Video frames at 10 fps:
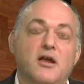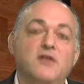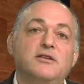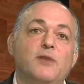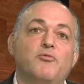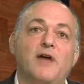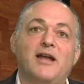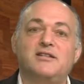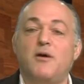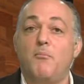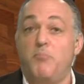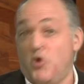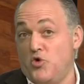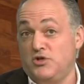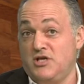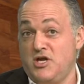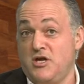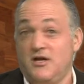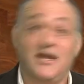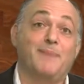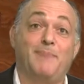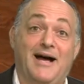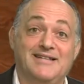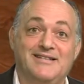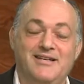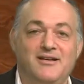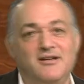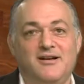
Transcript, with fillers: can you tell Brad it's Bosi, not Bosi?